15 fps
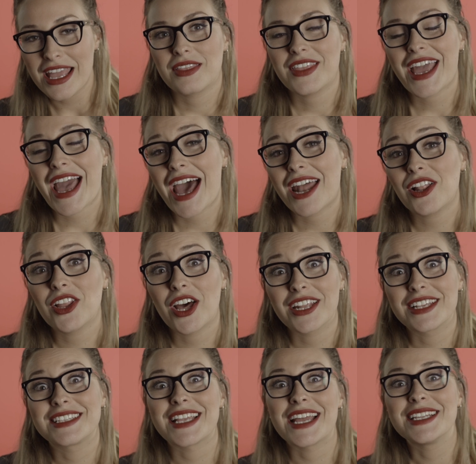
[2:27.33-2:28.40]
They add a lot
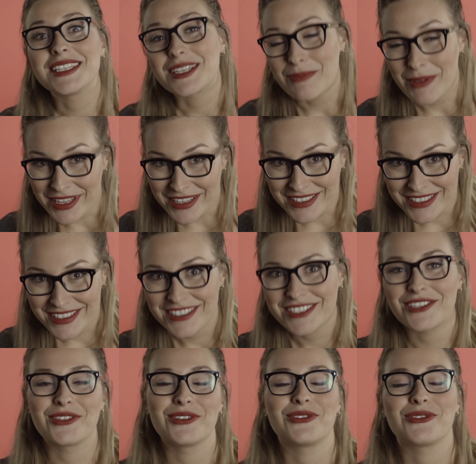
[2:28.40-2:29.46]
of sentiment
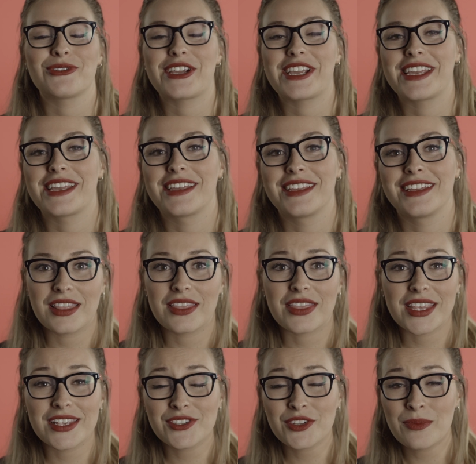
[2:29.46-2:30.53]
to the tree.
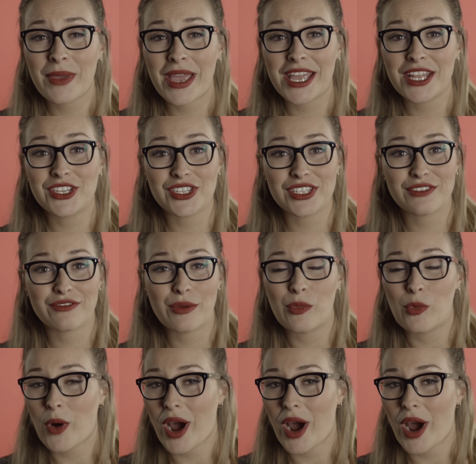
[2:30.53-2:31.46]
These are made just from